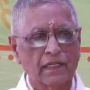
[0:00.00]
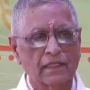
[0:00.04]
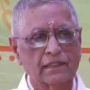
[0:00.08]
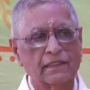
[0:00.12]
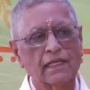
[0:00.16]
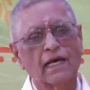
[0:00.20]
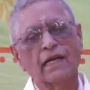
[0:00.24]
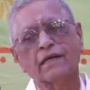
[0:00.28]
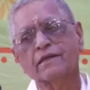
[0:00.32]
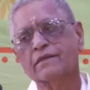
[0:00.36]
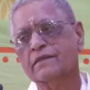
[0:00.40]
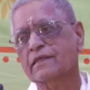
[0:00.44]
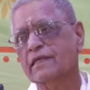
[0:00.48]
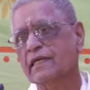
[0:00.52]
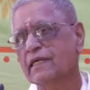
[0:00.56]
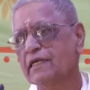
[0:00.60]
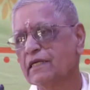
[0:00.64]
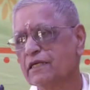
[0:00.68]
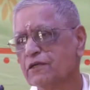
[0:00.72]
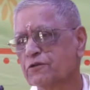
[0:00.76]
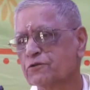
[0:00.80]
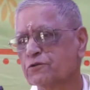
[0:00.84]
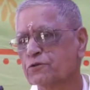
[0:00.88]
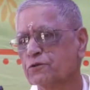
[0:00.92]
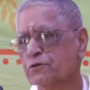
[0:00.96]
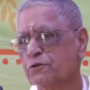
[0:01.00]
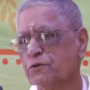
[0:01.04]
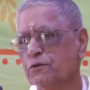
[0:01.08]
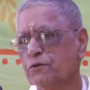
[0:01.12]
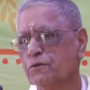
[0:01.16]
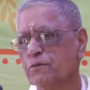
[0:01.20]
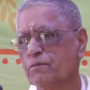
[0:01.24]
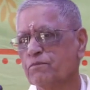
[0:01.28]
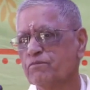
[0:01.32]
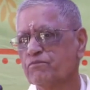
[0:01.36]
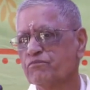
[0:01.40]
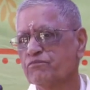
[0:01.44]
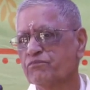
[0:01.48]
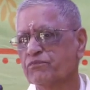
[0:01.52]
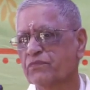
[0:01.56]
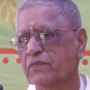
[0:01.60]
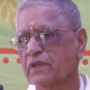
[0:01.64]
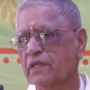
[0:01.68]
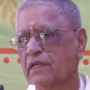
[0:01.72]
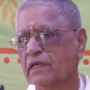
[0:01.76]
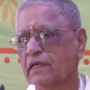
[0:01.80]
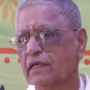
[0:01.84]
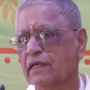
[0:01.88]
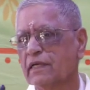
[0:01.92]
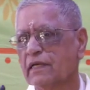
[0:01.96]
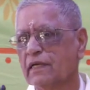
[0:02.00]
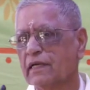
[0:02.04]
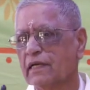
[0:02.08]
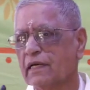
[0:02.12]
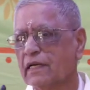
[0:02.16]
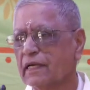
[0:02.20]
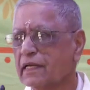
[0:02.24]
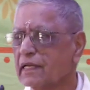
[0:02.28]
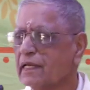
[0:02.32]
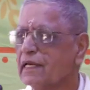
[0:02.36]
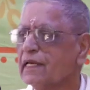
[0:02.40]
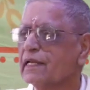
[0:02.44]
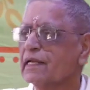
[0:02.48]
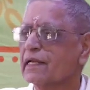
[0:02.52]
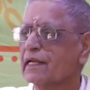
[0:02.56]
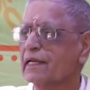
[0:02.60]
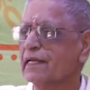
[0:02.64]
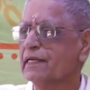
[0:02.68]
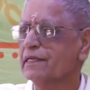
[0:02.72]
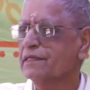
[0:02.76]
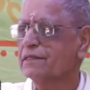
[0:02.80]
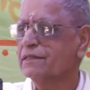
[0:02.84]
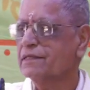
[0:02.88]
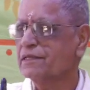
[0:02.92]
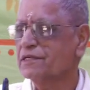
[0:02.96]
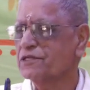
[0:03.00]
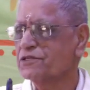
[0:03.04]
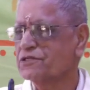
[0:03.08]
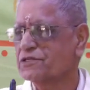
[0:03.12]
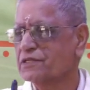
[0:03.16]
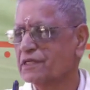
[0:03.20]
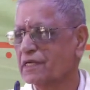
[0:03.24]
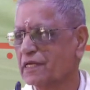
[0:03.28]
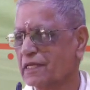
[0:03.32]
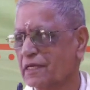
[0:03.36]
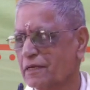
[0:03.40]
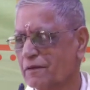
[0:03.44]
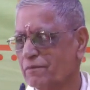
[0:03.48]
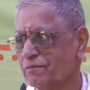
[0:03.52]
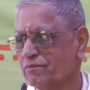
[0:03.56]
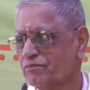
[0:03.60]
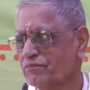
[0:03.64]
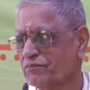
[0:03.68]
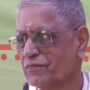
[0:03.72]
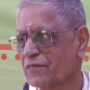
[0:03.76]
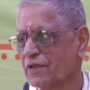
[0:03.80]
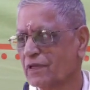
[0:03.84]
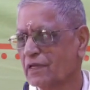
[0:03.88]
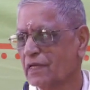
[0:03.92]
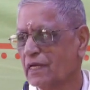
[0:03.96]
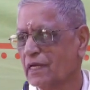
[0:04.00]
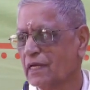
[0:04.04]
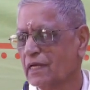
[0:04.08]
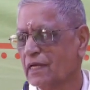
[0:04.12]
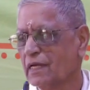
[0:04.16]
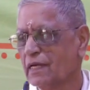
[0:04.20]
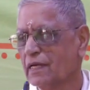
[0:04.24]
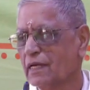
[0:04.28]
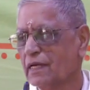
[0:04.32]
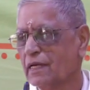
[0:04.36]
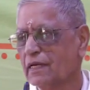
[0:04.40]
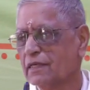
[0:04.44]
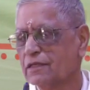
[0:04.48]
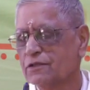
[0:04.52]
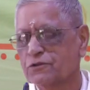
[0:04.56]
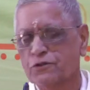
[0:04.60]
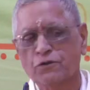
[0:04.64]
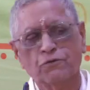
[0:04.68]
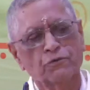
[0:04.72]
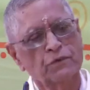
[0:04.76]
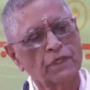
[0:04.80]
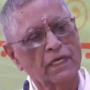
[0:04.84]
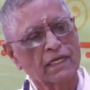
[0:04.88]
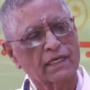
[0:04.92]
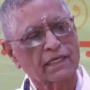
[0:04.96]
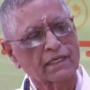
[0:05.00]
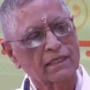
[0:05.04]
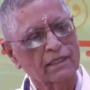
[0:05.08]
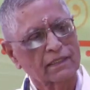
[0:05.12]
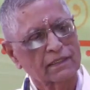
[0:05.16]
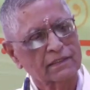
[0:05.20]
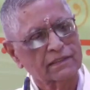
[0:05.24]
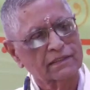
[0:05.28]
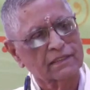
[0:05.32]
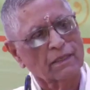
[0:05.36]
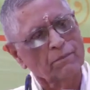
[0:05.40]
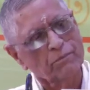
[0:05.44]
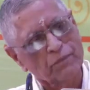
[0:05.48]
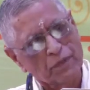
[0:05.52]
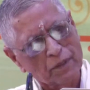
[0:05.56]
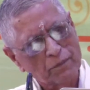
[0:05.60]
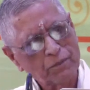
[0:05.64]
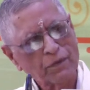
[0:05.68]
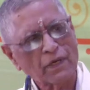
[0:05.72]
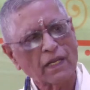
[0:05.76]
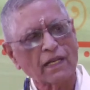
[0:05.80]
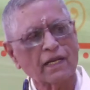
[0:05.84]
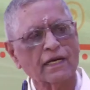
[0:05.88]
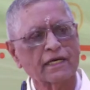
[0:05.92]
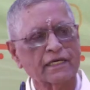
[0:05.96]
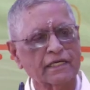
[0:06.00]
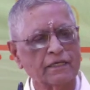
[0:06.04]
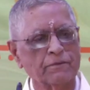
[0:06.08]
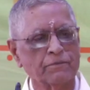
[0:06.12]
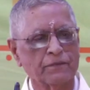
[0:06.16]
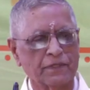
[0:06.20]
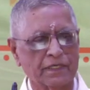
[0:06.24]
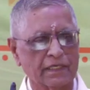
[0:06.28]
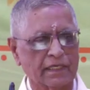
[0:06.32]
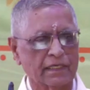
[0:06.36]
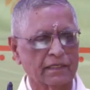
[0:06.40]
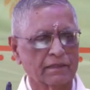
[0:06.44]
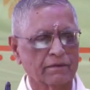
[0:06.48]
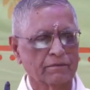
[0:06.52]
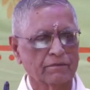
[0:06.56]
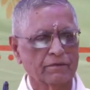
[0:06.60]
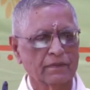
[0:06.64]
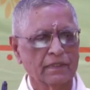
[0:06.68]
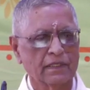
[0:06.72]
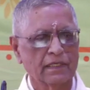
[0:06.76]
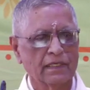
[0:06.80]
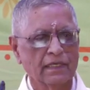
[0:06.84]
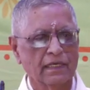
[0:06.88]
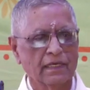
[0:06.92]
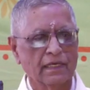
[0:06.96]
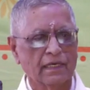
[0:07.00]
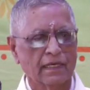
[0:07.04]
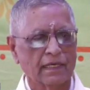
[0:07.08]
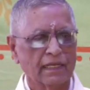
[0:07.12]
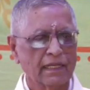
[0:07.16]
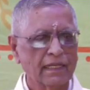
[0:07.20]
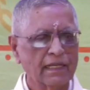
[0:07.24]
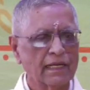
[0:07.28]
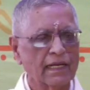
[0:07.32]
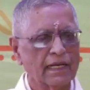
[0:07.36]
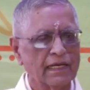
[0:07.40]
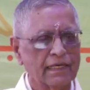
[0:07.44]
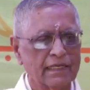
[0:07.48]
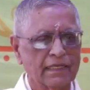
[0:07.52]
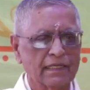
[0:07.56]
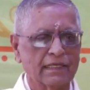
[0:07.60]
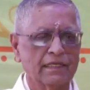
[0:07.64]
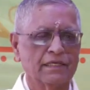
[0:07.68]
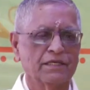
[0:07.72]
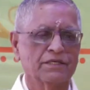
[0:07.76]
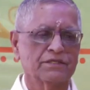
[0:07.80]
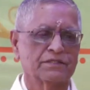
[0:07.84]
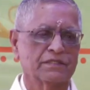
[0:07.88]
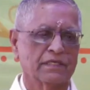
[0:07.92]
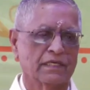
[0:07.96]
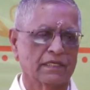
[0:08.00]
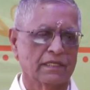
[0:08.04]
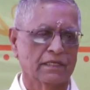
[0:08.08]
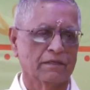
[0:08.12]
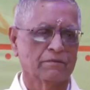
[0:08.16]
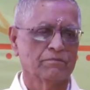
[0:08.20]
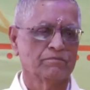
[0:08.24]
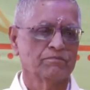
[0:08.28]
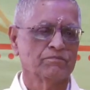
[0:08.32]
they are trying to rewrite history. So some people are attempting rewriting history.